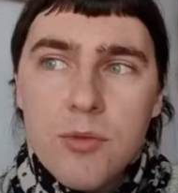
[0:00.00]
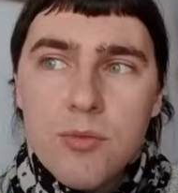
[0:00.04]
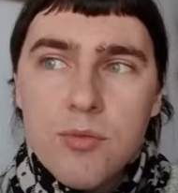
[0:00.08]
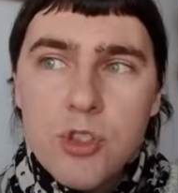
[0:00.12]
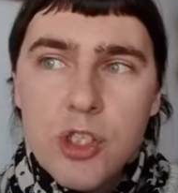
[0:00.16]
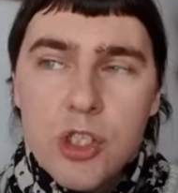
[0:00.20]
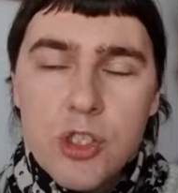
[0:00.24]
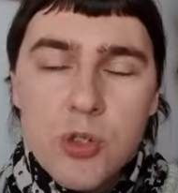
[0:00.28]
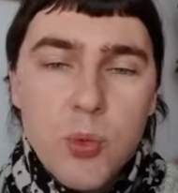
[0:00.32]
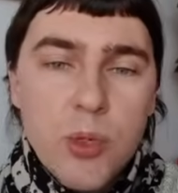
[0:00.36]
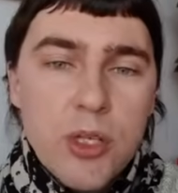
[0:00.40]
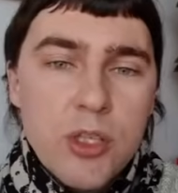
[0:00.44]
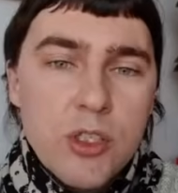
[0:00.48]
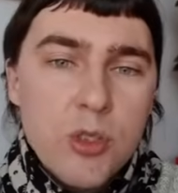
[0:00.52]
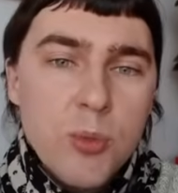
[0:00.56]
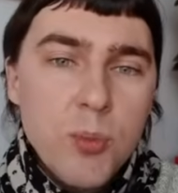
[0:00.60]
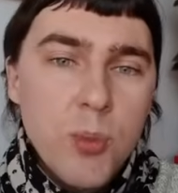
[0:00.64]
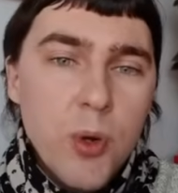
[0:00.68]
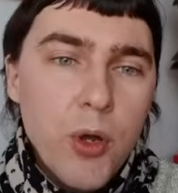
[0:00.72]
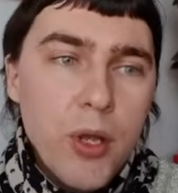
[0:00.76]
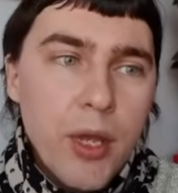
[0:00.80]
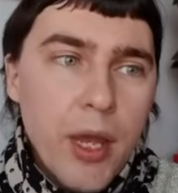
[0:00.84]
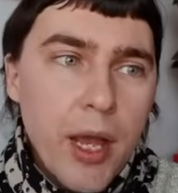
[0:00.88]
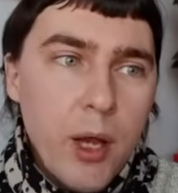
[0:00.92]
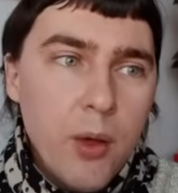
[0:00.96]
Just wanted to
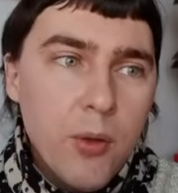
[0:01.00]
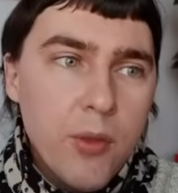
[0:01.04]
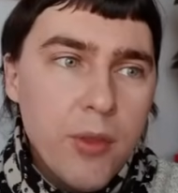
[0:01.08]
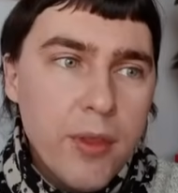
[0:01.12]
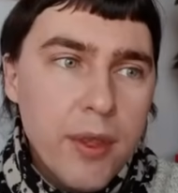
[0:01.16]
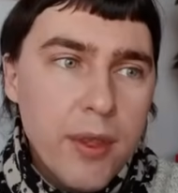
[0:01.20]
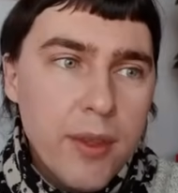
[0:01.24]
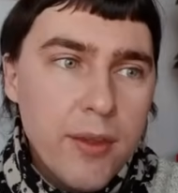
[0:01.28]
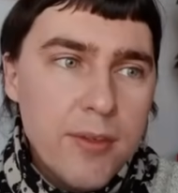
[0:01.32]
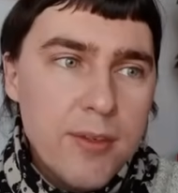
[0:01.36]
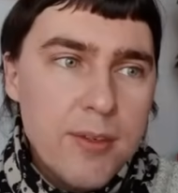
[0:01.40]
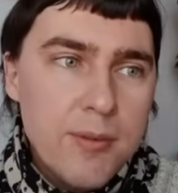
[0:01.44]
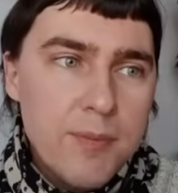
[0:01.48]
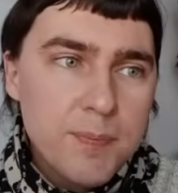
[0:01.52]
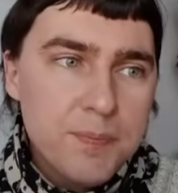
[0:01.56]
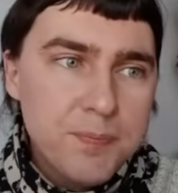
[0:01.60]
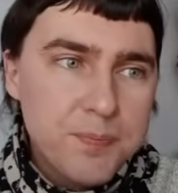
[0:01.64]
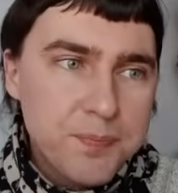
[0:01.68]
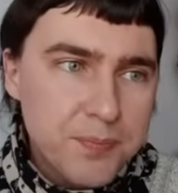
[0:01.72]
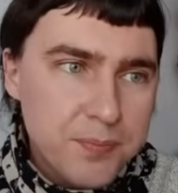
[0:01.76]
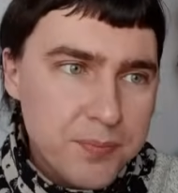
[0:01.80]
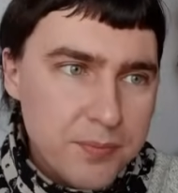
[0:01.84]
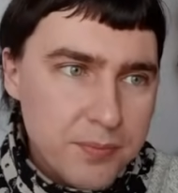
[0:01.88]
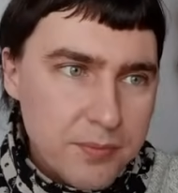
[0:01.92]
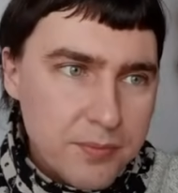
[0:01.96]
point out that
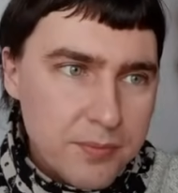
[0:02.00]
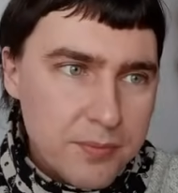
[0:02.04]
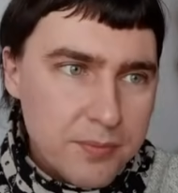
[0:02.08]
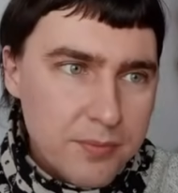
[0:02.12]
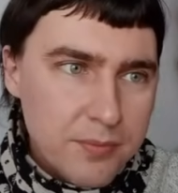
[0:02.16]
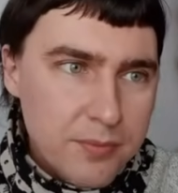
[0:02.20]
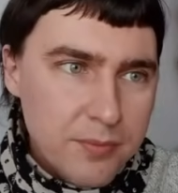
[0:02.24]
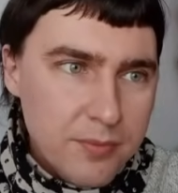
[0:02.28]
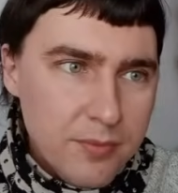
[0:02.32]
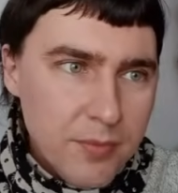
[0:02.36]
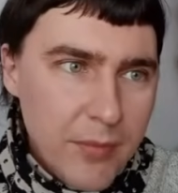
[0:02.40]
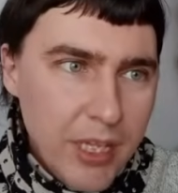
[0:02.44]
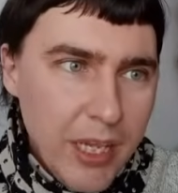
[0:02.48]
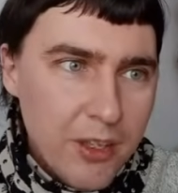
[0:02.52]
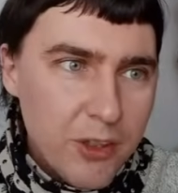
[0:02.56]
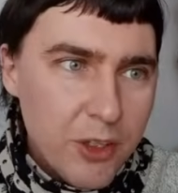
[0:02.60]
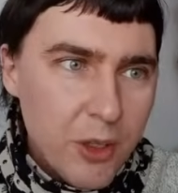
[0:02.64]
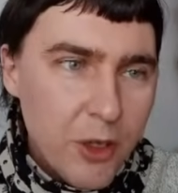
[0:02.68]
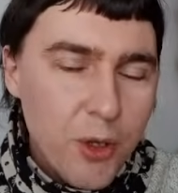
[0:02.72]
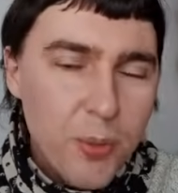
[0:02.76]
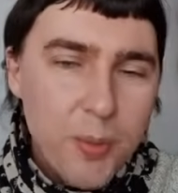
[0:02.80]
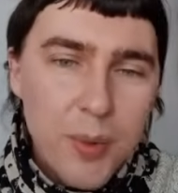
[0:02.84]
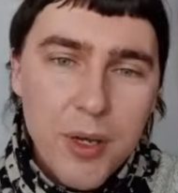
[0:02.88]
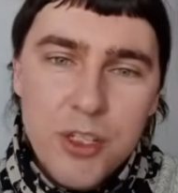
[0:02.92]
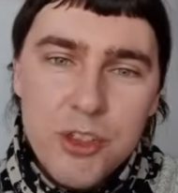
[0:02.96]

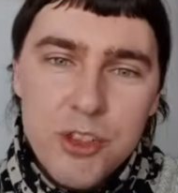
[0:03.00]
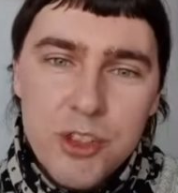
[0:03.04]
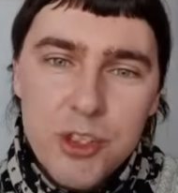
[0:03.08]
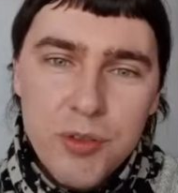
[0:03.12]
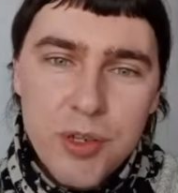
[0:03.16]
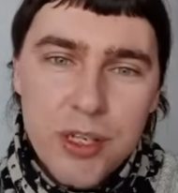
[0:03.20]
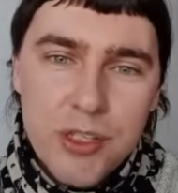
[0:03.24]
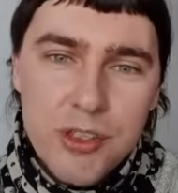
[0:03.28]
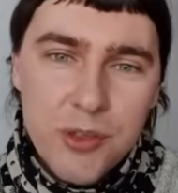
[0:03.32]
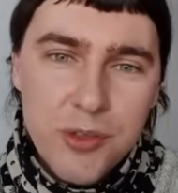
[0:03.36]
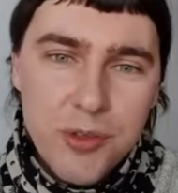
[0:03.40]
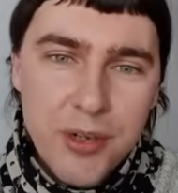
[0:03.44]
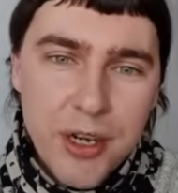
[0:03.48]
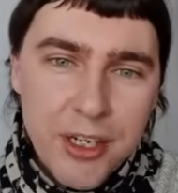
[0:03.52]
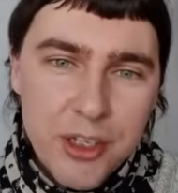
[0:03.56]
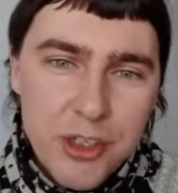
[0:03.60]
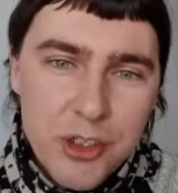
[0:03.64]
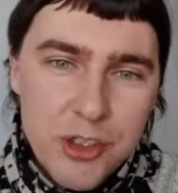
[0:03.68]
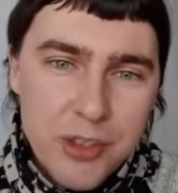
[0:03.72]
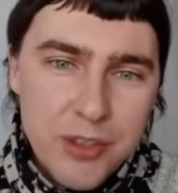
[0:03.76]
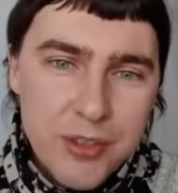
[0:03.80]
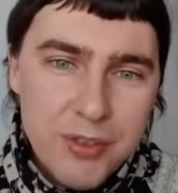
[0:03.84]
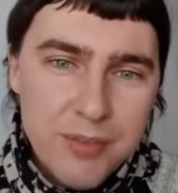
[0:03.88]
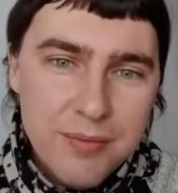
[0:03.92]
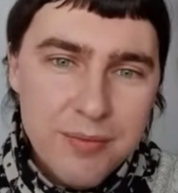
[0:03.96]
Dodonpachi
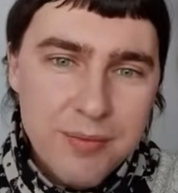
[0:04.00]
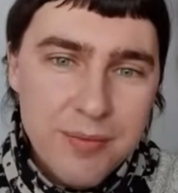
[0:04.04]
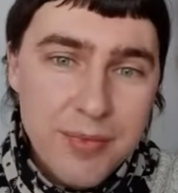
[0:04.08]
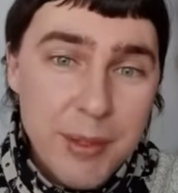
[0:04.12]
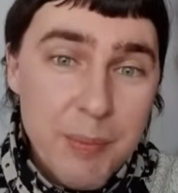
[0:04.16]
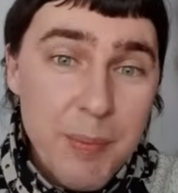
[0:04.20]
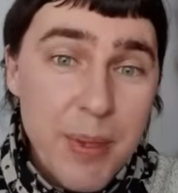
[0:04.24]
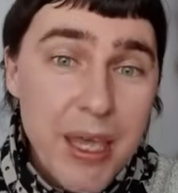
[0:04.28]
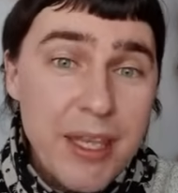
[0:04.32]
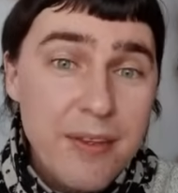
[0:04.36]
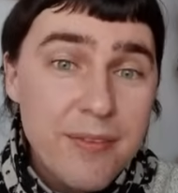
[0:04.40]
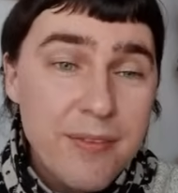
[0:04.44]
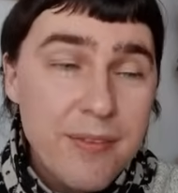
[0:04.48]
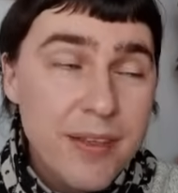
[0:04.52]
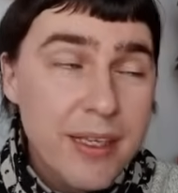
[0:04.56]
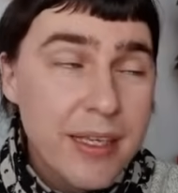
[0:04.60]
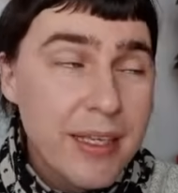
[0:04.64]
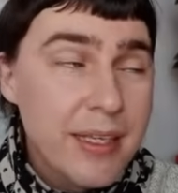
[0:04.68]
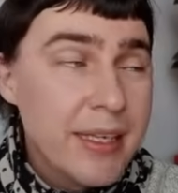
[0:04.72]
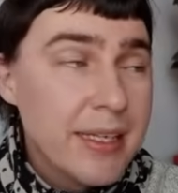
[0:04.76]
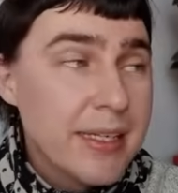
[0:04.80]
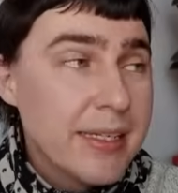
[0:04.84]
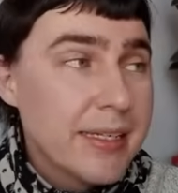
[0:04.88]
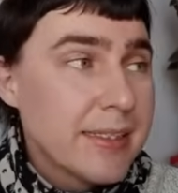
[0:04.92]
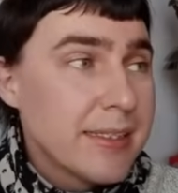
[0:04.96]
Resurrection, the main thing
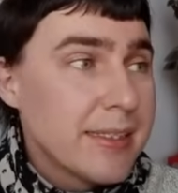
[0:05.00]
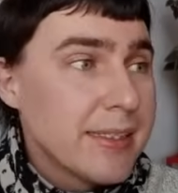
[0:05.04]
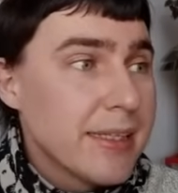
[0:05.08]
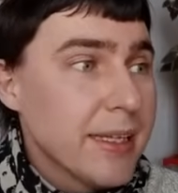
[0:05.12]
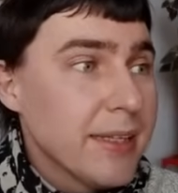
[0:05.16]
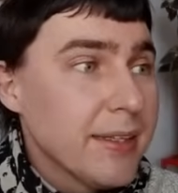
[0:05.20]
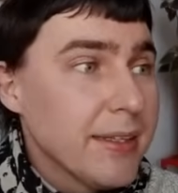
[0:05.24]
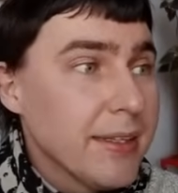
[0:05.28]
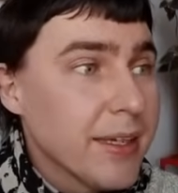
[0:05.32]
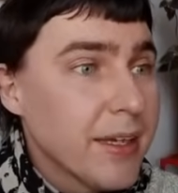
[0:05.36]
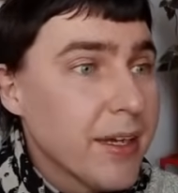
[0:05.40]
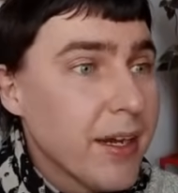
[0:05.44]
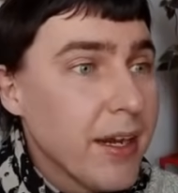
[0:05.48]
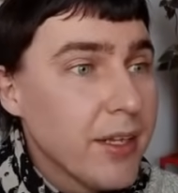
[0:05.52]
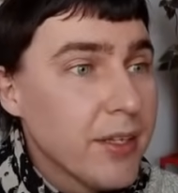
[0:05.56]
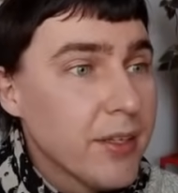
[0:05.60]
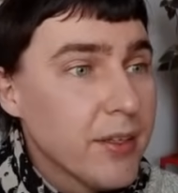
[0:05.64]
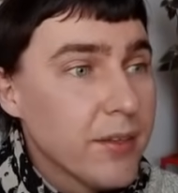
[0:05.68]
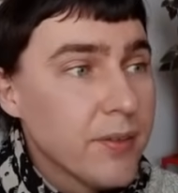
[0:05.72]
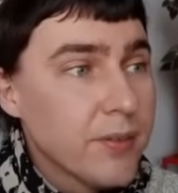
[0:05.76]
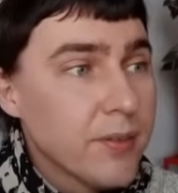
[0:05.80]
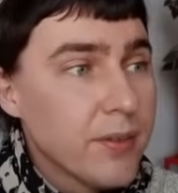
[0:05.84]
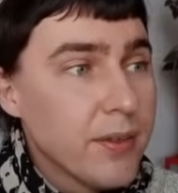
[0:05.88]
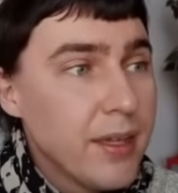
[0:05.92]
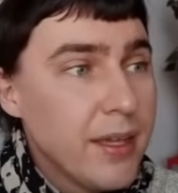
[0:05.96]
is that the
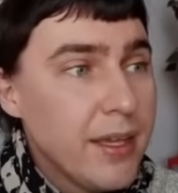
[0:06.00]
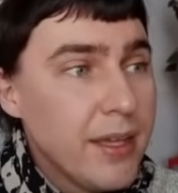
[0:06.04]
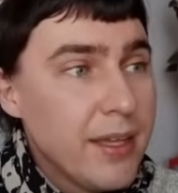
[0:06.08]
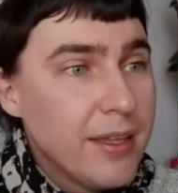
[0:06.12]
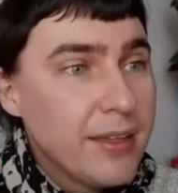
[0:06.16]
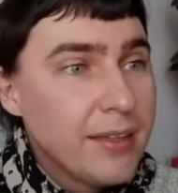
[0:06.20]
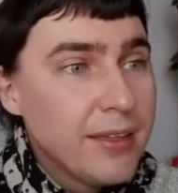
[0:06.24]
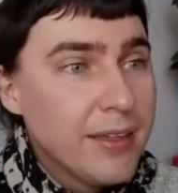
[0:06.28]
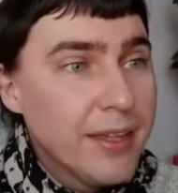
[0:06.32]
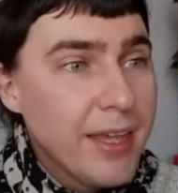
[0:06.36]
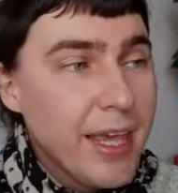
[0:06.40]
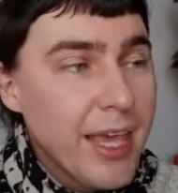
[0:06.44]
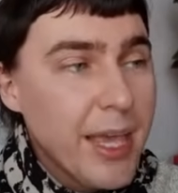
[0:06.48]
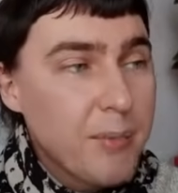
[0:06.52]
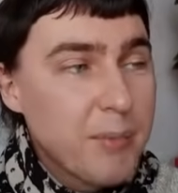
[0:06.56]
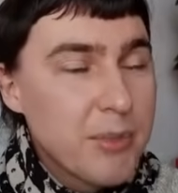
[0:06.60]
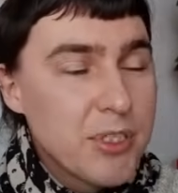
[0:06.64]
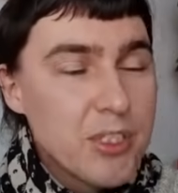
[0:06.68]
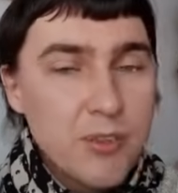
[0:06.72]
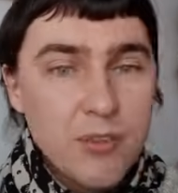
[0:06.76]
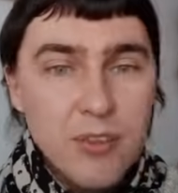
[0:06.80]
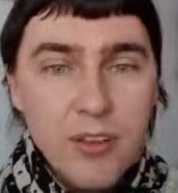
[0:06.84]
game is